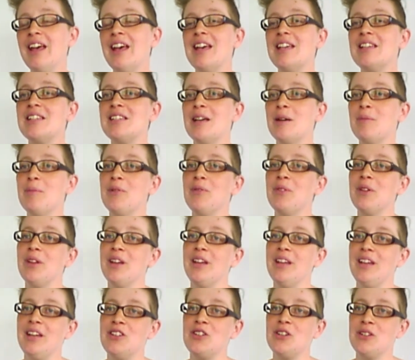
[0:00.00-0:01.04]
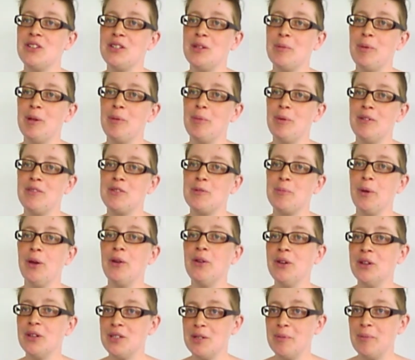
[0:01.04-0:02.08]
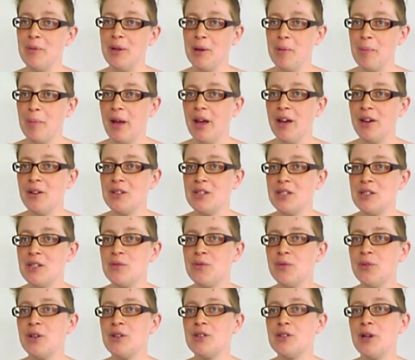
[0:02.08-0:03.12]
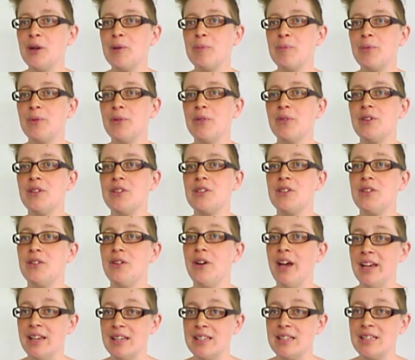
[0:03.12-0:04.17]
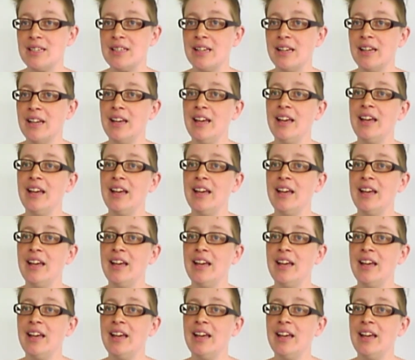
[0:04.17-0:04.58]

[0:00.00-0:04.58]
And some of the issues that people have spoken to me about is, for example, the stress